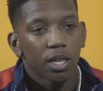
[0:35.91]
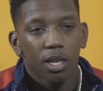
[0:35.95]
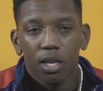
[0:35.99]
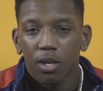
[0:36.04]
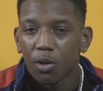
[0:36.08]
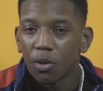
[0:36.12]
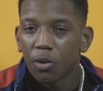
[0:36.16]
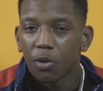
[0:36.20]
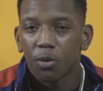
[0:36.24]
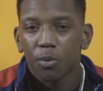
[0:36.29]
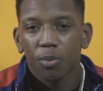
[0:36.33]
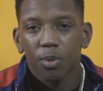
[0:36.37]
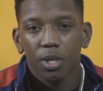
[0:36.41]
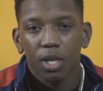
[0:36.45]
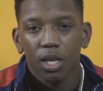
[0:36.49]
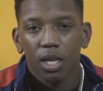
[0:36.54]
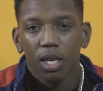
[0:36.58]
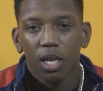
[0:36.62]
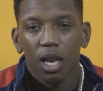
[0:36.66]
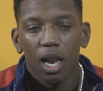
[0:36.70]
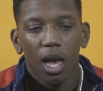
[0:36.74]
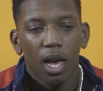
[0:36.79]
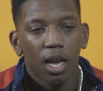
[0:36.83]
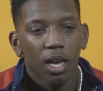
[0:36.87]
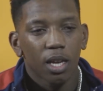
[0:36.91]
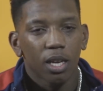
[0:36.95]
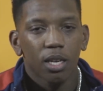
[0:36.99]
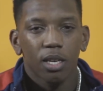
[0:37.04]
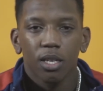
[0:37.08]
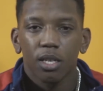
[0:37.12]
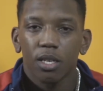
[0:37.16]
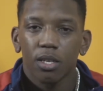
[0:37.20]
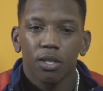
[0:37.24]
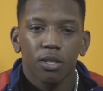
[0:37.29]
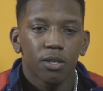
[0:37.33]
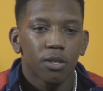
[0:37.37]
You know what I'm saying? Like,
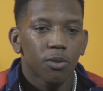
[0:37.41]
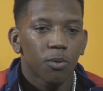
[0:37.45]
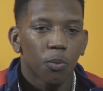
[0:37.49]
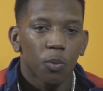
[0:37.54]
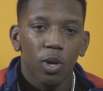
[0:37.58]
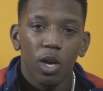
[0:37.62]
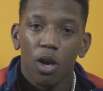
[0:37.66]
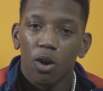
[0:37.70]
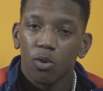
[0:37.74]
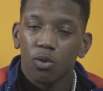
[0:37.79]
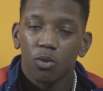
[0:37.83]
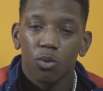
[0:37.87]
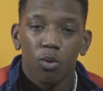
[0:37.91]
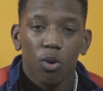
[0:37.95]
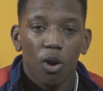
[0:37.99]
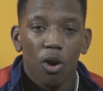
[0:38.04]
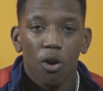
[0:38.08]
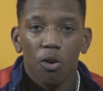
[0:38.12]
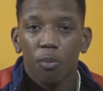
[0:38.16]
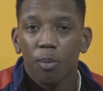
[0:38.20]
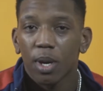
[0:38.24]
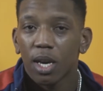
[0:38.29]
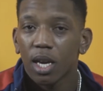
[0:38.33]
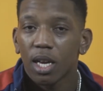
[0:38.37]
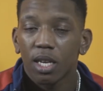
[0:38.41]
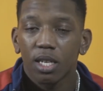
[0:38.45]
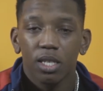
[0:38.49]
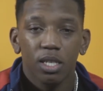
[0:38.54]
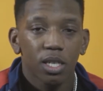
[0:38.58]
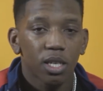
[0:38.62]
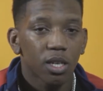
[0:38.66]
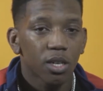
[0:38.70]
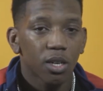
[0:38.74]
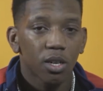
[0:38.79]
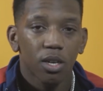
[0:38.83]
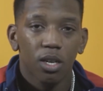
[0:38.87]
we on some grown man
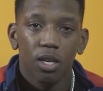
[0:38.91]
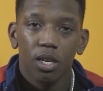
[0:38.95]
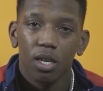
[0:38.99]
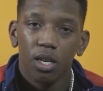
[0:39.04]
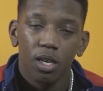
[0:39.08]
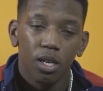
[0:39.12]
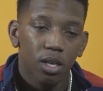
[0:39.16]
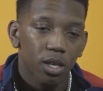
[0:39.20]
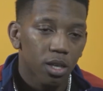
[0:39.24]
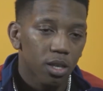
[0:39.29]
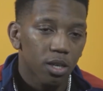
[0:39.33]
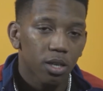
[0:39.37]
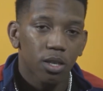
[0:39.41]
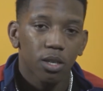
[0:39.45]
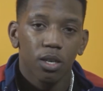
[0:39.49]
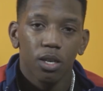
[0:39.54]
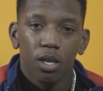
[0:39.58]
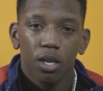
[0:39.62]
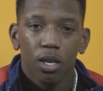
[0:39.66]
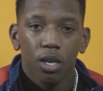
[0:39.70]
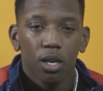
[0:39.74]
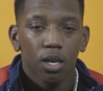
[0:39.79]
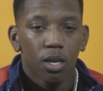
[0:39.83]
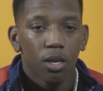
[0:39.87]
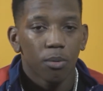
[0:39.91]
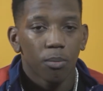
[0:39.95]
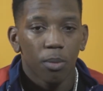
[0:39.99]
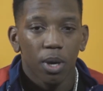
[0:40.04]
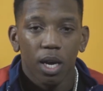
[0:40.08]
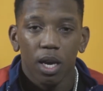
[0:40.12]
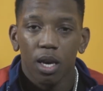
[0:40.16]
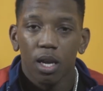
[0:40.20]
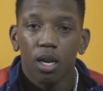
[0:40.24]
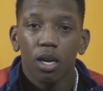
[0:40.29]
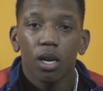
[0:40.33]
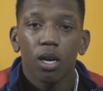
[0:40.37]
shit in here, nigga.
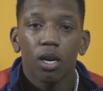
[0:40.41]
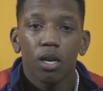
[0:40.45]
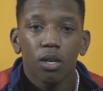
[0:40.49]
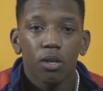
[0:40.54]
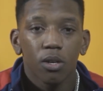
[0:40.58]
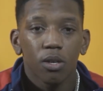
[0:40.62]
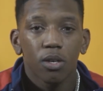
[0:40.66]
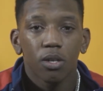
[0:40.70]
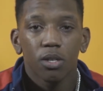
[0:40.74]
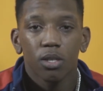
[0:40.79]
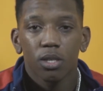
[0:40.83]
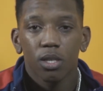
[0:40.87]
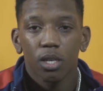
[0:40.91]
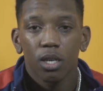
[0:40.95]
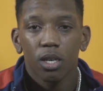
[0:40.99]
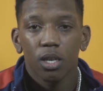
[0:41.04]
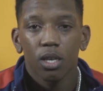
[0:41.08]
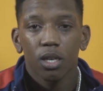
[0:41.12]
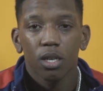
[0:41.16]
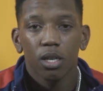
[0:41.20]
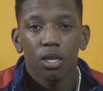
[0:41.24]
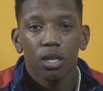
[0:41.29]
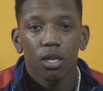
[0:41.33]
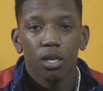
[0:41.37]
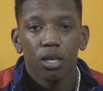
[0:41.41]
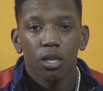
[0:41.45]
Man up, you know what I'm saying?